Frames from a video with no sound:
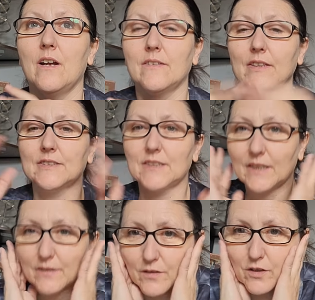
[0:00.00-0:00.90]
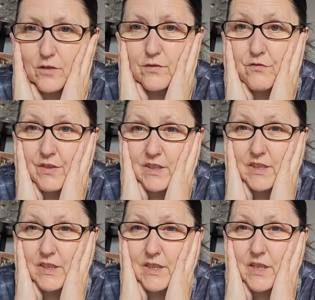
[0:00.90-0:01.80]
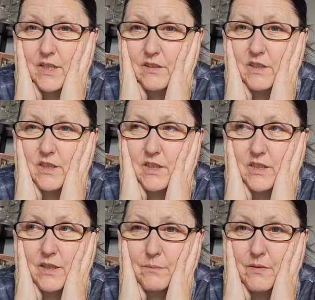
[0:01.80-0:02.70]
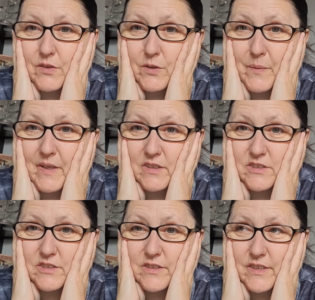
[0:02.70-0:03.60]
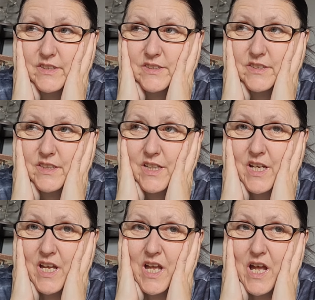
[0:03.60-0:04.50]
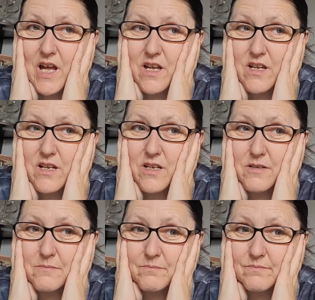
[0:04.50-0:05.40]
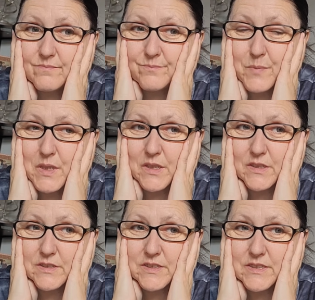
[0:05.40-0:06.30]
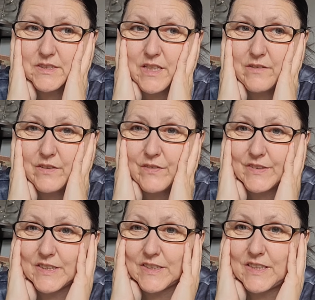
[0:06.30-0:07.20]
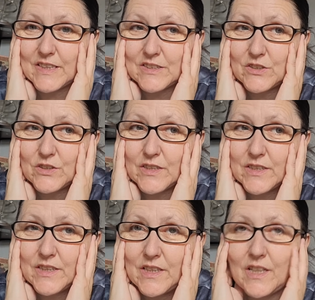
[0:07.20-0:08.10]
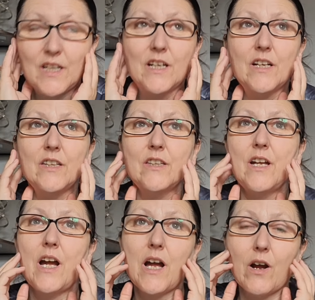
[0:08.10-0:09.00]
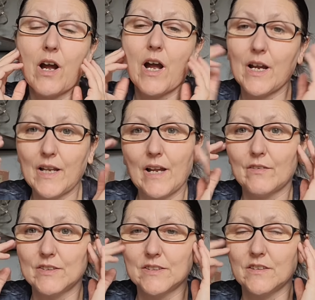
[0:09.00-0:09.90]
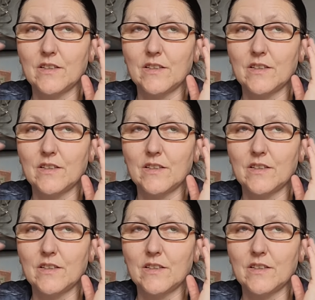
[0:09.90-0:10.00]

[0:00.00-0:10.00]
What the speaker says: And then I started overthinking again, thinking I'm never gonna be able to do this. Because even if I did get into uni, I can't.